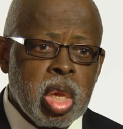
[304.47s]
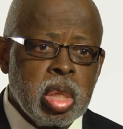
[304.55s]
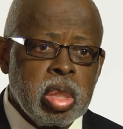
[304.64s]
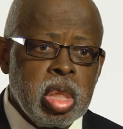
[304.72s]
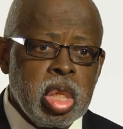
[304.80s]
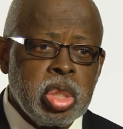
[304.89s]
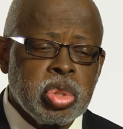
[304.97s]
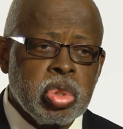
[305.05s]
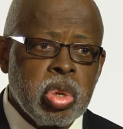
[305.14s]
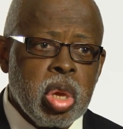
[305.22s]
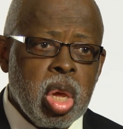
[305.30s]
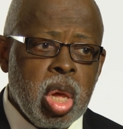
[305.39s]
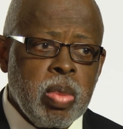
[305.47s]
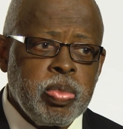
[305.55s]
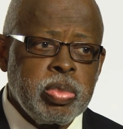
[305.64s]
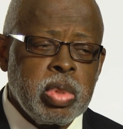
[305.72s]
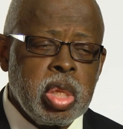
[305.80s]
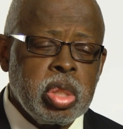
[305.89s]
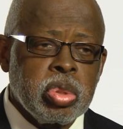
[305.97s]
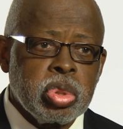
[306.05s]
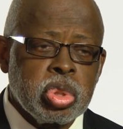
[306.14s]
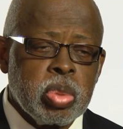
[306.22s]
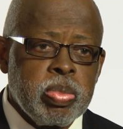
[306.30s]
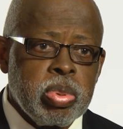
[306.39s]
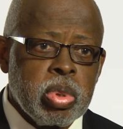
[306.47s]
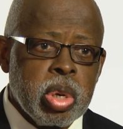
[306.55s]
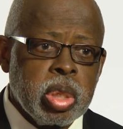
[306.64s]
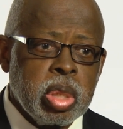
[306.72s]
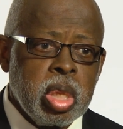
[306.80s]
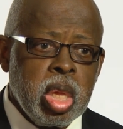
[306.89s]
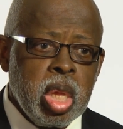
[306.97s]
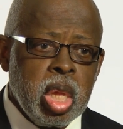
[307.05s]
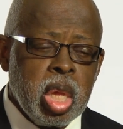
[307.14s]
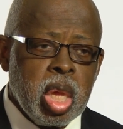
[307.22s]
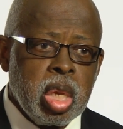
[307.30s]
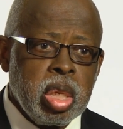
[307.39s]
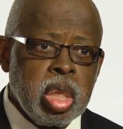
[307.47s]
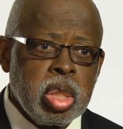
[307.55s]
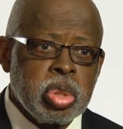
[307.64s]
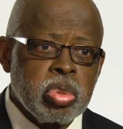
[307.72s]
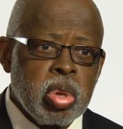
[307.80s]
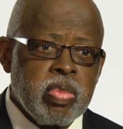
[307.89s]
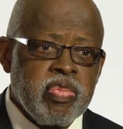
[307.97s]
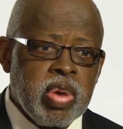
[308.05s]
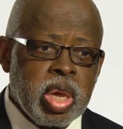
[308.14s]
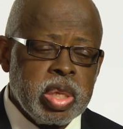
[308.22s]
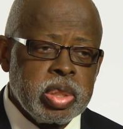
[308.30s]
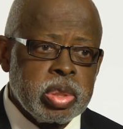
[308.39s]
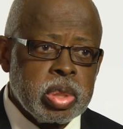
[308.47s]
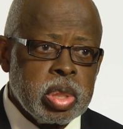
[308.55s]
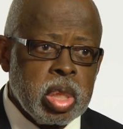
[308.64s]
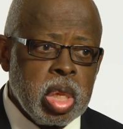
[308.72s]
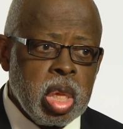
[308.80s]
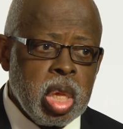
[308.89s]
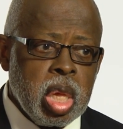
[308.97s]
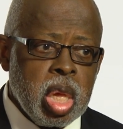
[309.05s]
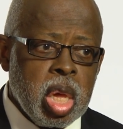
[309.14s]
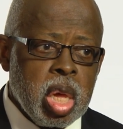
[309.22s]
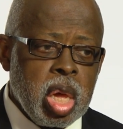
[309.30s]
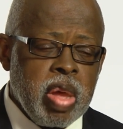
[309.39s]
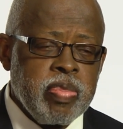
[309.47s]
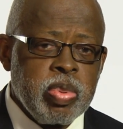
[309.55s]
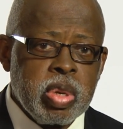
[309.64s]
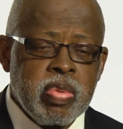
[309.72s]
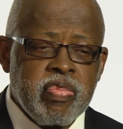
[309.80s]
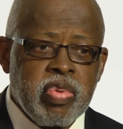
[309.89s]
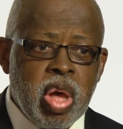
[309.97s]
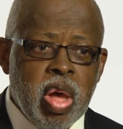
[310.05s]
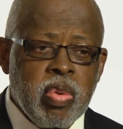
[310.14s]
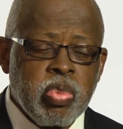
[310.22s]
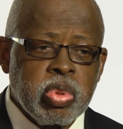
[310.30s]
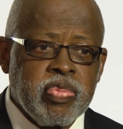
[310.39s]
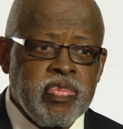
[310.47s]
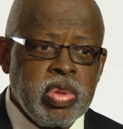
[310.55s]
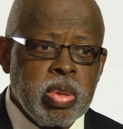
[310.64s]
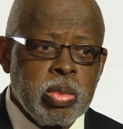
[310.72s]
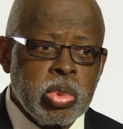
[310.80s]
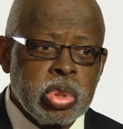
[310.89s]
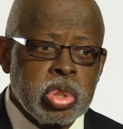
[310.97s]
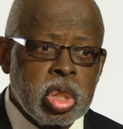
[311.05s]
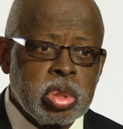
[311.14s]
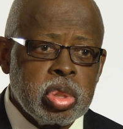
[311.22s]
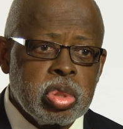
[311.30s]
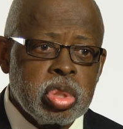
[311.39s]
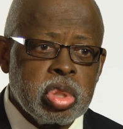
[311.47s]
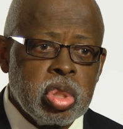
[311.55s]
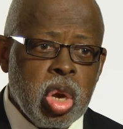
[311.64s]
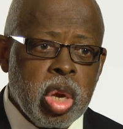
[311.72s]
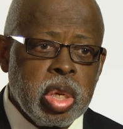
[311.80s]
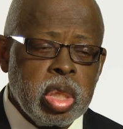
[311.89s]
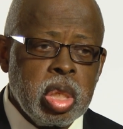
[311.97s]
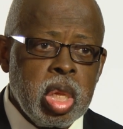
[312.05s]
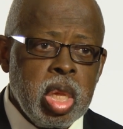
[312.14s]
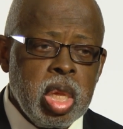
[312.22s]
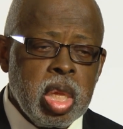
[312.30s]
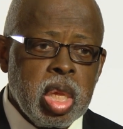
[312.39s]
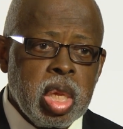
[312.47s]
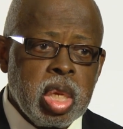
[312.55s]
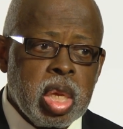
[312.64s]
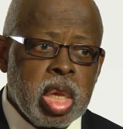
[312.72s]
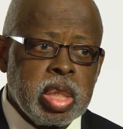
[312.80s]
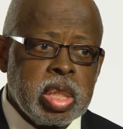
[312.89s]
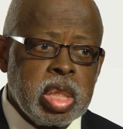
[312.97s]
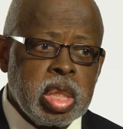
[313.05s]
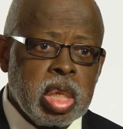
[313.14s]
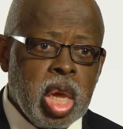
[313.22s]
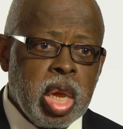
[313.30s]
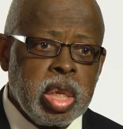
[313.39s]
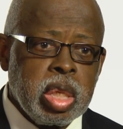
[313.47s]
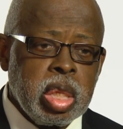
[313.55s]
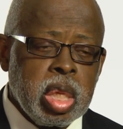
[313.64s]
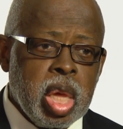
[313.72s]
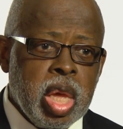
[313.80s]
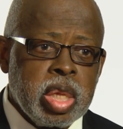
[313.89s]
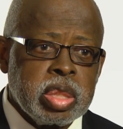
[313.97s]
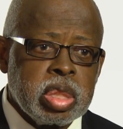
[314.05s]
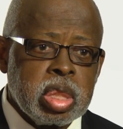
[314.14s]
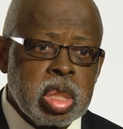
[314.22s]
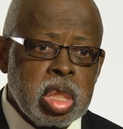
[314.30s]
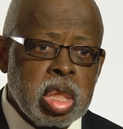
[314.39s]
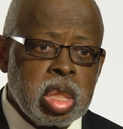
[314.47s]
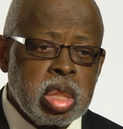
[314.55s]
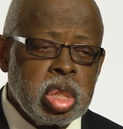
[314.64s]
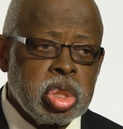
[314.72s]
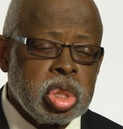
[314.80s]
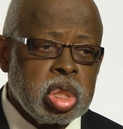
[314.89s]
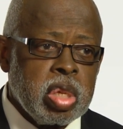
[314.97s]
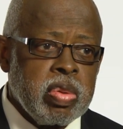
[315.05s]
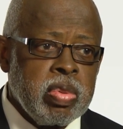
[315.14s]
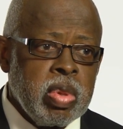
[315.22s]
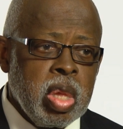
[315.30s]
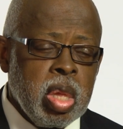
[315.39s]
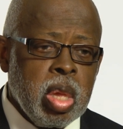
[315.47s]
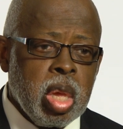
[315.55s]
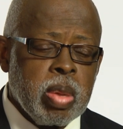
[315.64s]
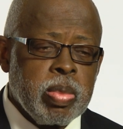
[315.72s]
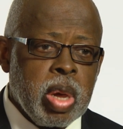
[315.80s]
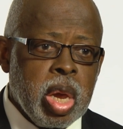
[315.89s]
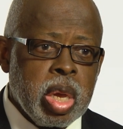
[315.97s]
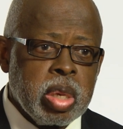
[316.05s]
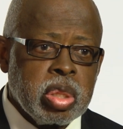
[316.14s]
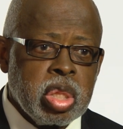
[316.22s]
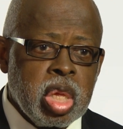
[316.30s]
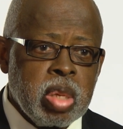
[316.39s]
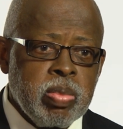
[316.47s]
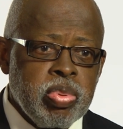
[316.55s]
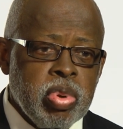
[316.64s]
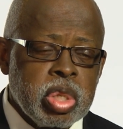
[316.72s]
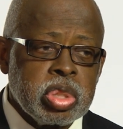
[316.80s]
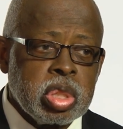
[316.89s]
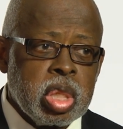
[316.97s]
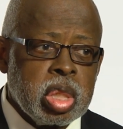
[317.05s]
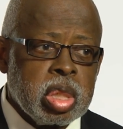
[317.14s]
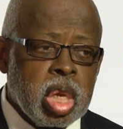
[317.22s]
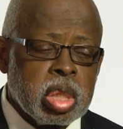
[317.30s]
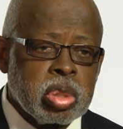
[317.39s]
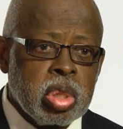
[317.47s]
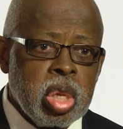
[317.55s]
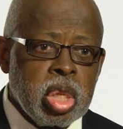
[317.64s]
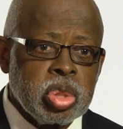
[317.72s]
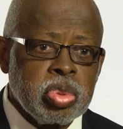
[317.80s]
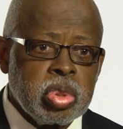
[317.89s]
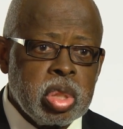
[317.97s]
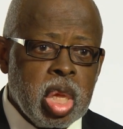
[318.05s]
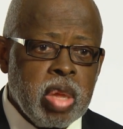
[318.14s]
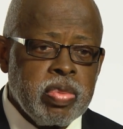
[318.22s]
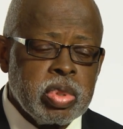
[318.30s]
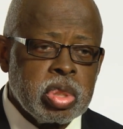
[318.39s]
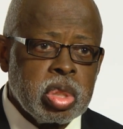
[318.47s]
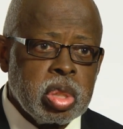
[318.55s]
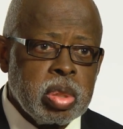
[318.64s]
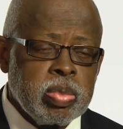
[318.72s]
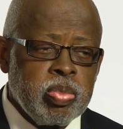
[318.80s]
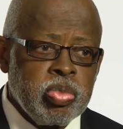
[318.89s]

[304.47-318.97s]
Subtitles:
need your help, need your support, and need your advice. I've been involved with FEMUR since it started in 1990 as the initiative by then President Dr. Ezra Davison.